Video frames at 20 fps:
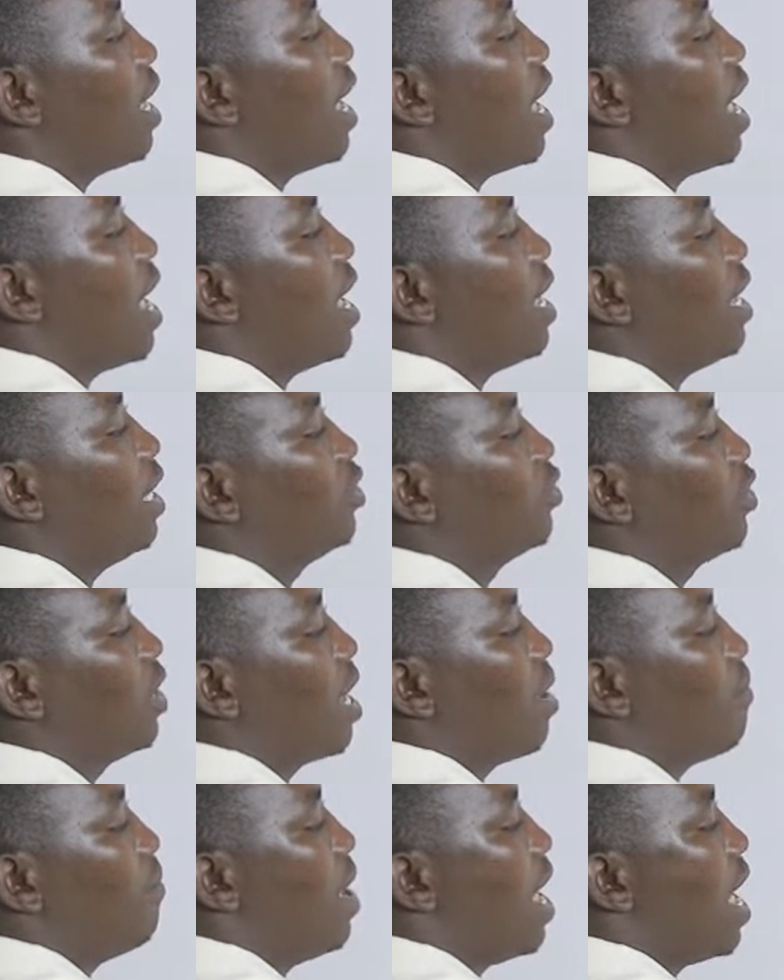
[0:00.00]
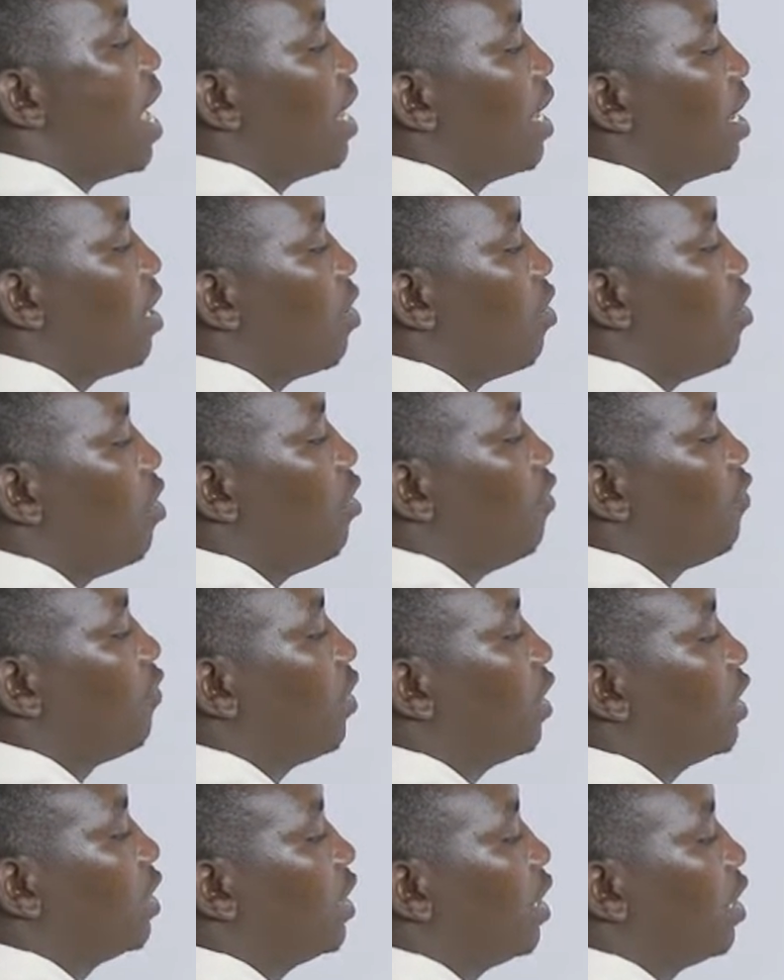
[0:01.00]
A is on a bearing
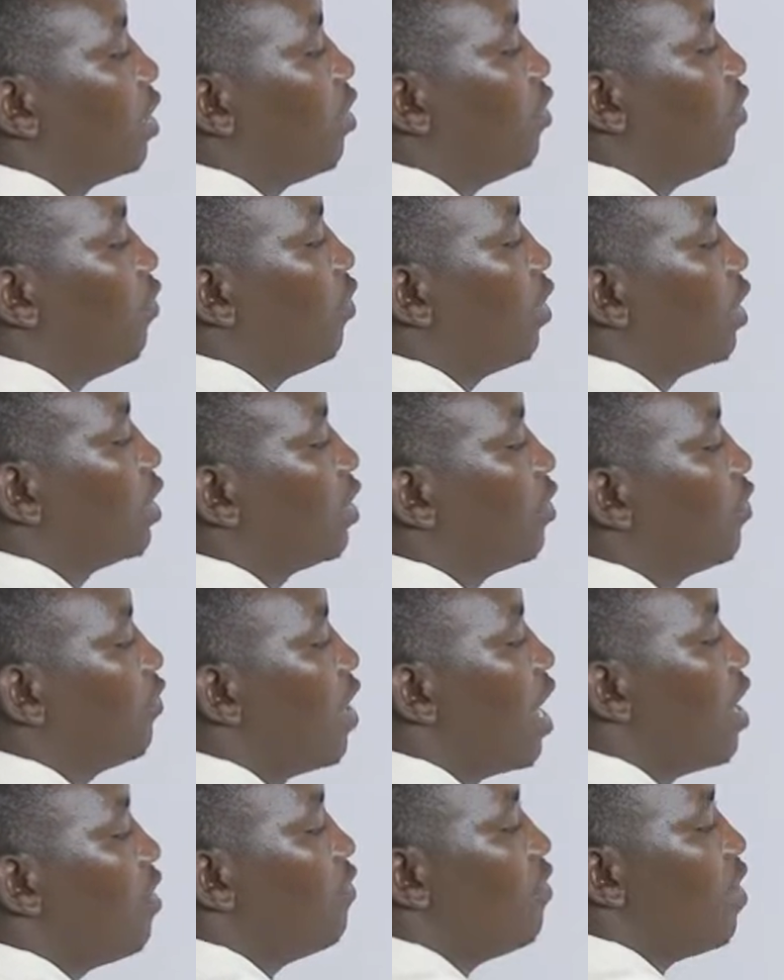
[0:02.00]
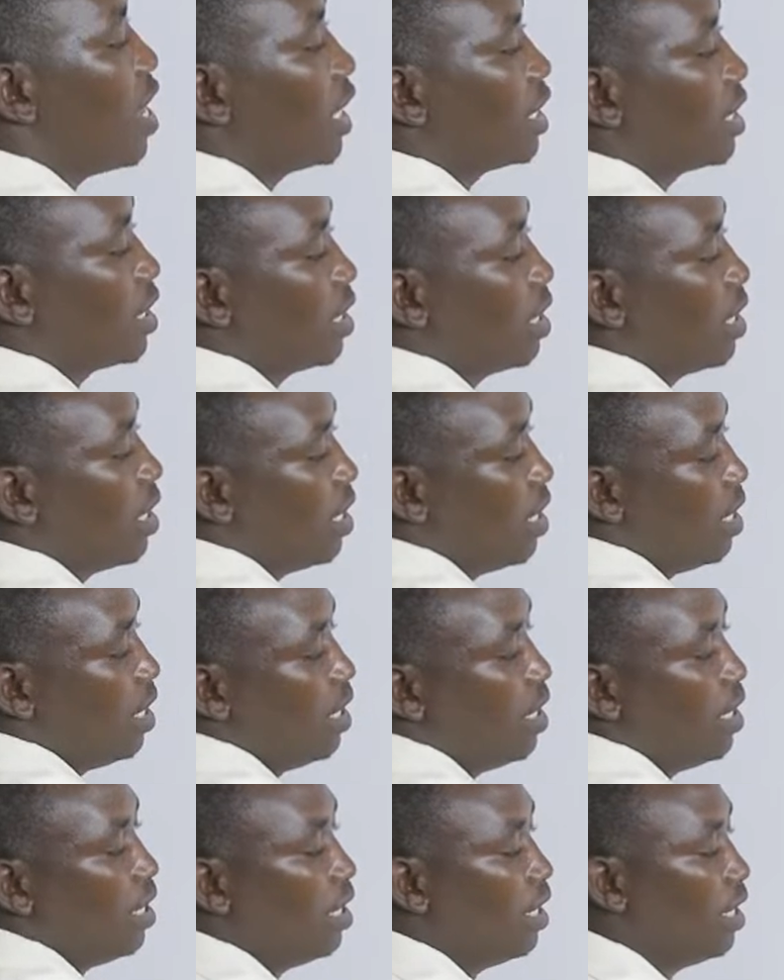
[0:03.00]
of 0.45 what?
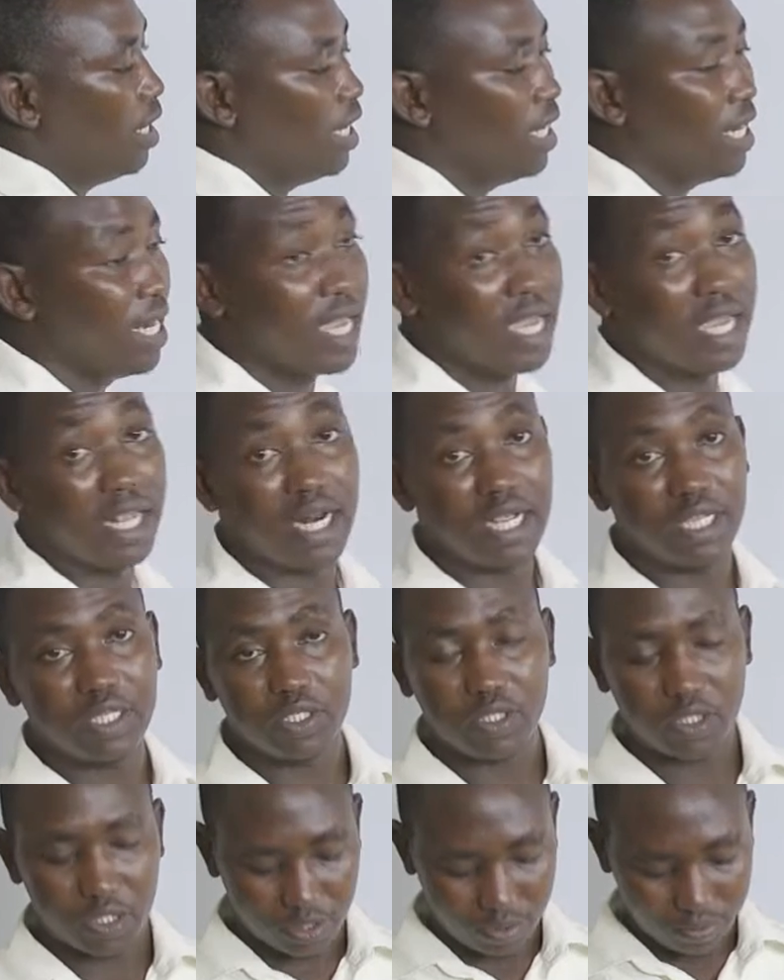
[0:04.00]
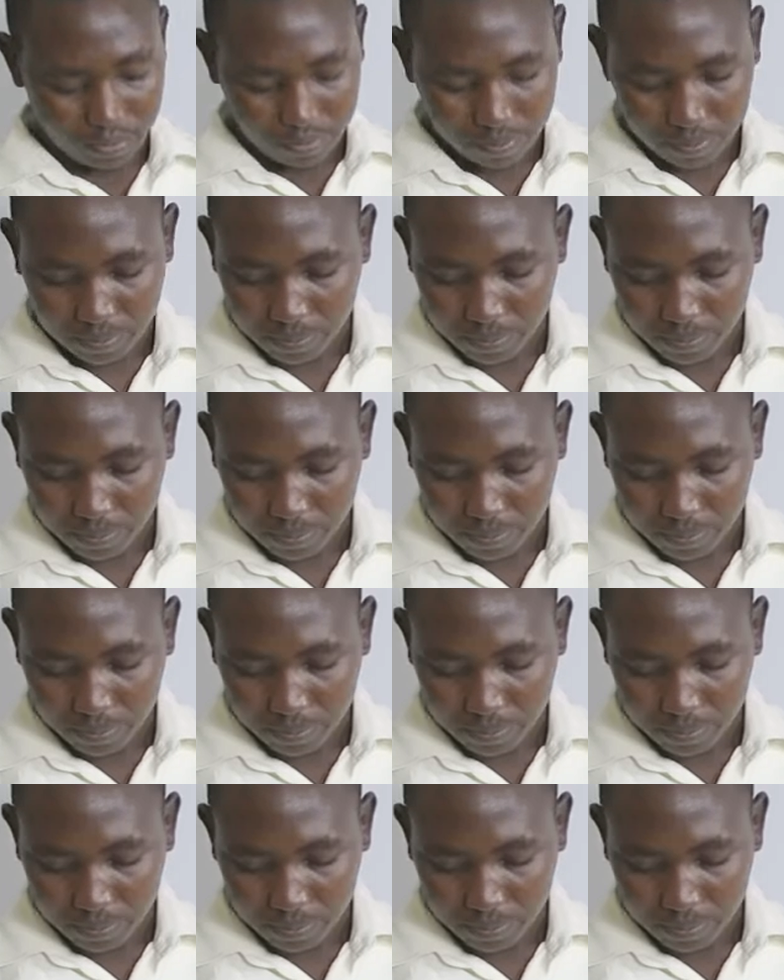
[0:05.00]
Degrees.